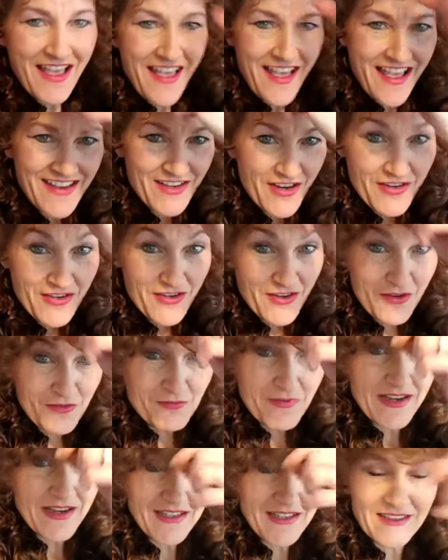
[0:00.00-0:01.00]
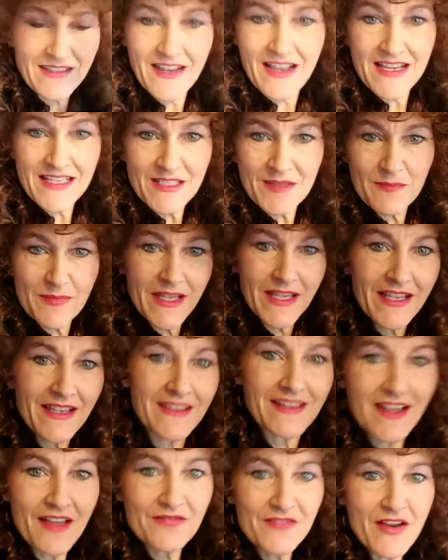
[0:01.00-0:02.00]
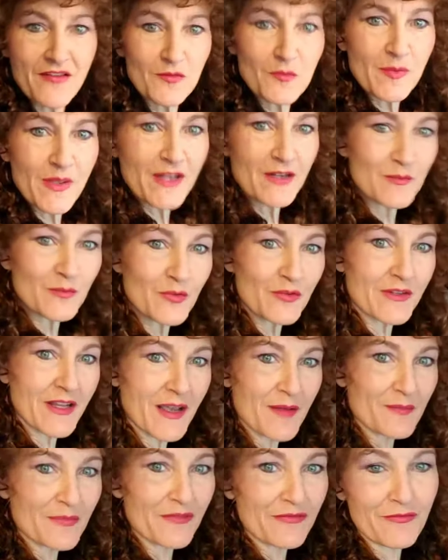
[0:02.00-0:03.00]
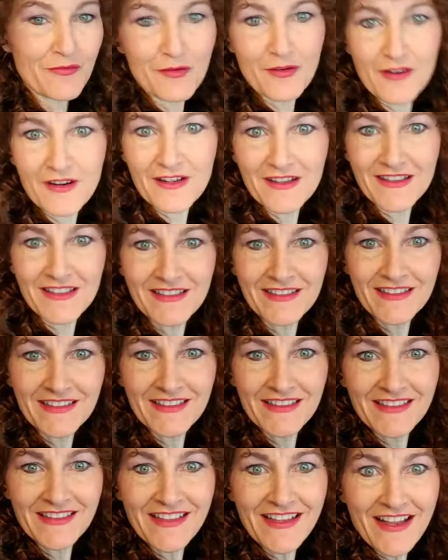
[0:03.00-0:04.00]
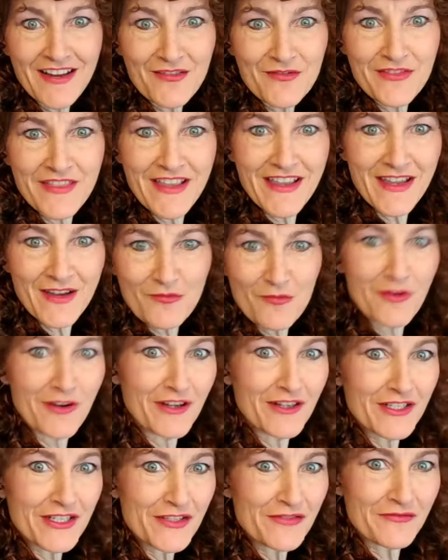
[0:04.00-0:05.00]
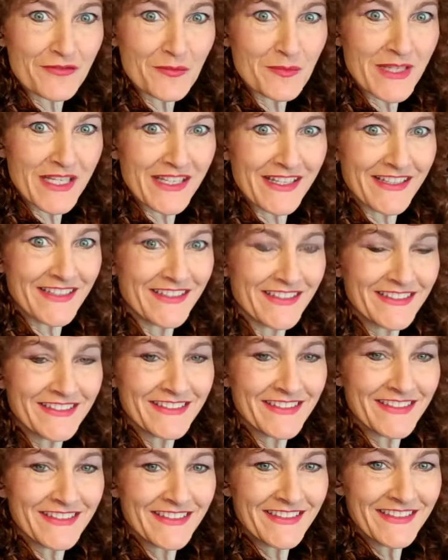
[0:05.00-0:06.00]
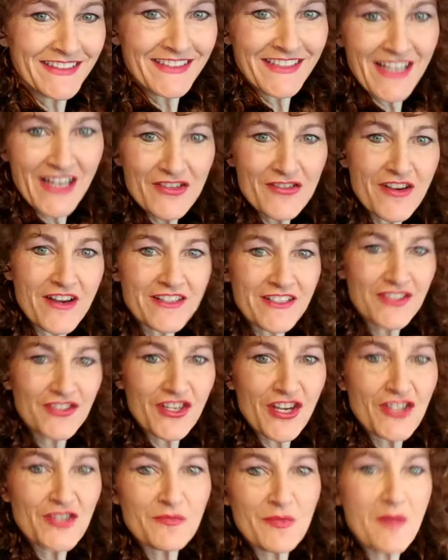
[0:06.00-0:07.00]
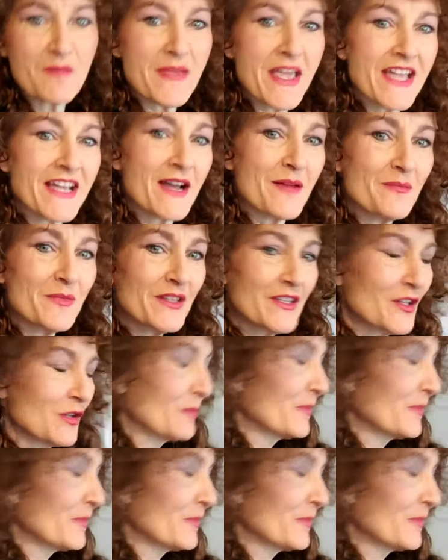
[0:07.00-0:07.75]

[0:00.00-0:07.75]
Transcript: I know you don't recognize me. I've never been a brunette before. I don't think it works for me. I tried to change my makeup a little